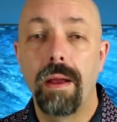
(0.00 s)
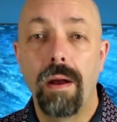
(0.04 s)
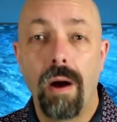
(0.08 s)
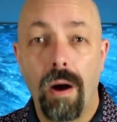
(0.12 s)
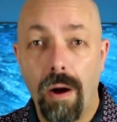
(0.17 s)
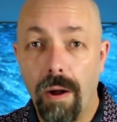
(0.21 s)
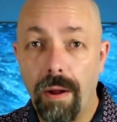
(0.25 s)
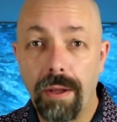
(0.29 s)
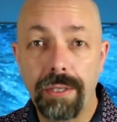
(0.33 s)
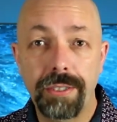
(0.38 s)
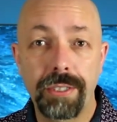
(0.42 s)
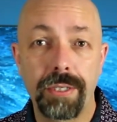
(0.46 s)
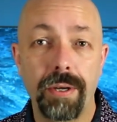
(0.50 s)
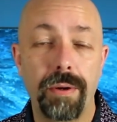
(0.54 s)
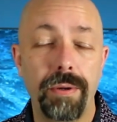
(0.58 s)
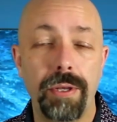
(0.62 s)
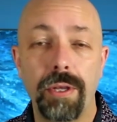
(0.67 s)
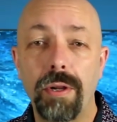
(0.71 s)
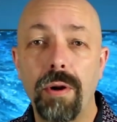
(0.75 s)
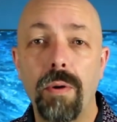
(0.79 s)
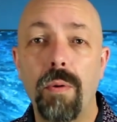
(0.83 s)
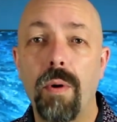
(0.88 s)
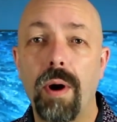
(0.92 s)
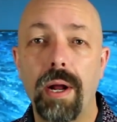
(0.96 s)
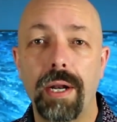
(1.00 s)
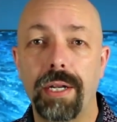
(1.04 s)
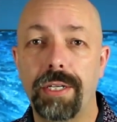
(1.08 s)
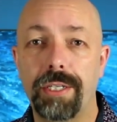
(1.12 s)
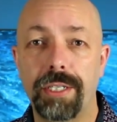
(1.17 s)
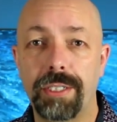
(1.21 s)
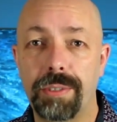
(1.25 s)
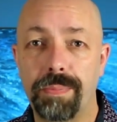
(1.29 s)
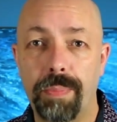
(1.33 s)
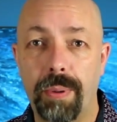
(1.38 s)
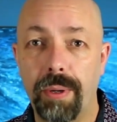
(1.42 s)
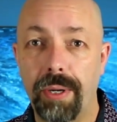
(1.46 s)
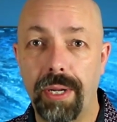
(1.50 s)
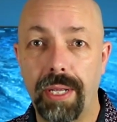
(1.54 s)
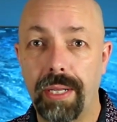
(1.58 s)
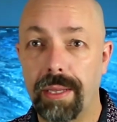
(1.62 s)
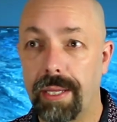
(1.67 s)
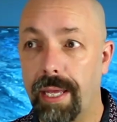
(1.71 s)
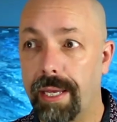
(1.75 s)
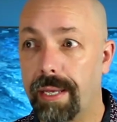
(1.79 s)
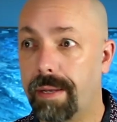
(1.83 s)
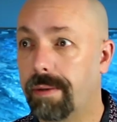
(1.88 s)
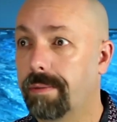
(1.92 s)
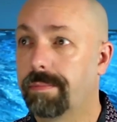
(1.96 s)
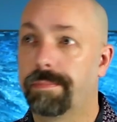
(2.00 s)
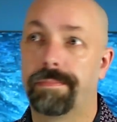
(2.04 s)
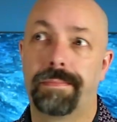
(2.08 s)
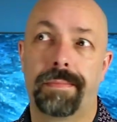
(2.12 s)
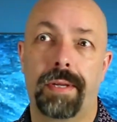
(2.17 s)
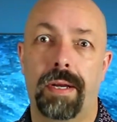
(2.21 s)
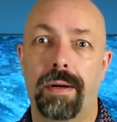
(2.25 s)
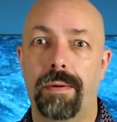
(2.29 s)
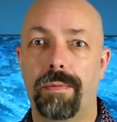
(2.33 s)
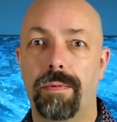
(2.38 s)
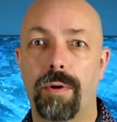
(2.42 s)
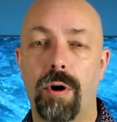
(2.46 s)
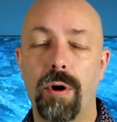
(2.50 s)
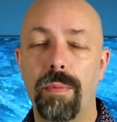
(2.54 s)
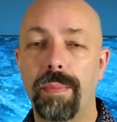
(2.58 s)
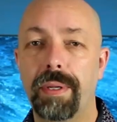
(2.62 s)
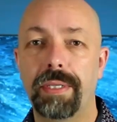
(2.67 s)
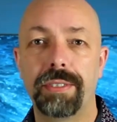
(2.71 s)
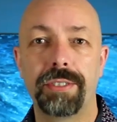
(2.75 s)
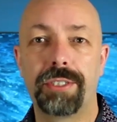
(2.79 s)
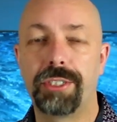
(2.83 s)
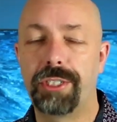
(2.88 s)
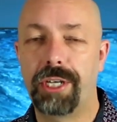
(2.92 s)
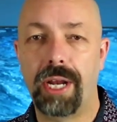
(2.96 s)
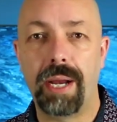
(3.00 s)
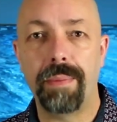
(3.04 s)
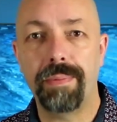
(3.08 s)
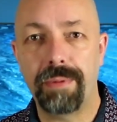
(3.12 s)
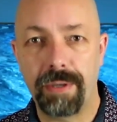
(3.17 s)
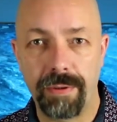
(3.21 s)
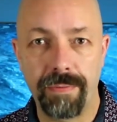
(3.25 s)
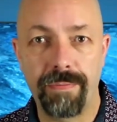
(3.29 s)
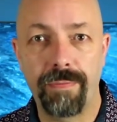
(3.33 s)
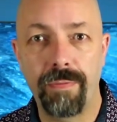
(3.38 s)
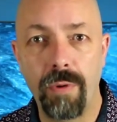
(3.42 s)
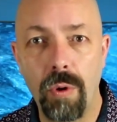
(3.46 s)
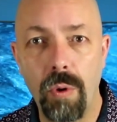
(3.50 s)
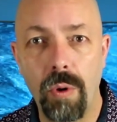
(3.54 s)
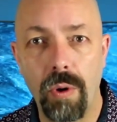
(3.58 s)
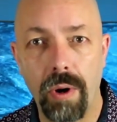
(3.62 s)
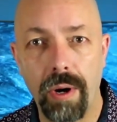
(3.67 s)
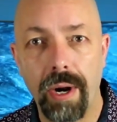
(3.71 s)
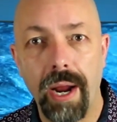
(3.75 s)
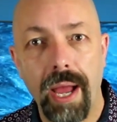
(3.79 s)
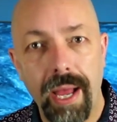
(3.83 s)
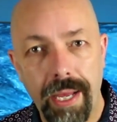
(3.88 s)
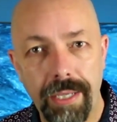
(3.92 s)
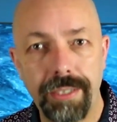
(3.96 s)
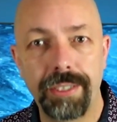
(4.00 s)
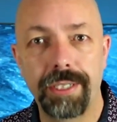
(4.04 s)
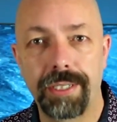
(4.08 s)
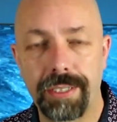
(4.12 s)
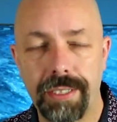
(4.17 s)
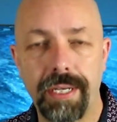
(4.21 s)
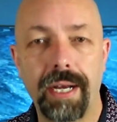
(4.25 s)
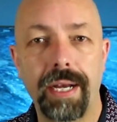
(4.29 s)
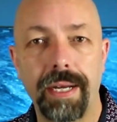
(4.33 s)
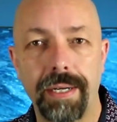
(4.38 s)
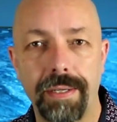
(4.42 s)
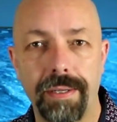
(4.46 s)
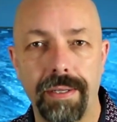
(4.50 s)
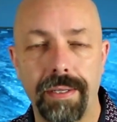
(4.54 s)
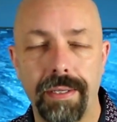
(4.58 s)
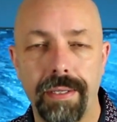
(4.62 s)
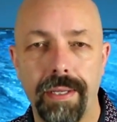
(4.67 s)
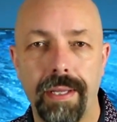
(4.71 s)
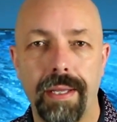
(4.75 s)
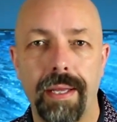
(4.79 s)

Also, you don't want to just put in like Romans chapter 4 as your title.